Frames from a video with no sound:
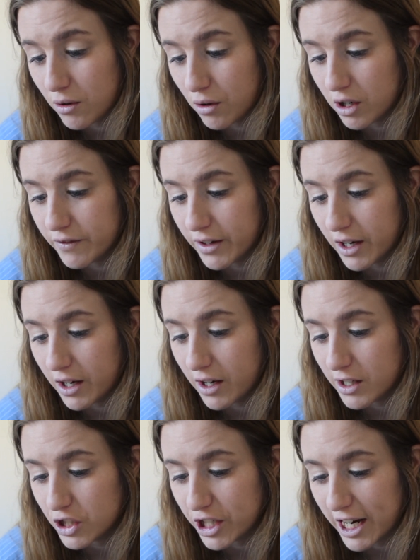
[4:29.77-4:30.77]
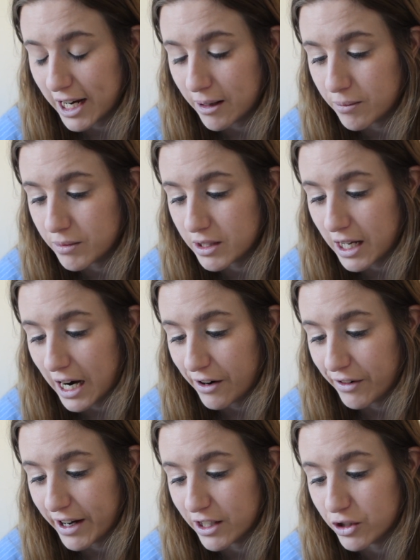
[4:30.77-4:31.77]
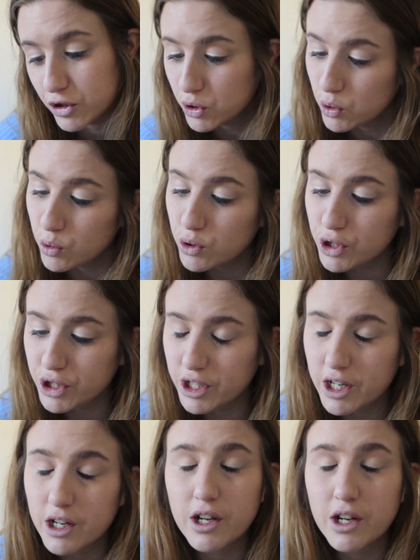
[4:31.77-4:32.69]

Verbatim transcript: Oliver, James, Harry and George.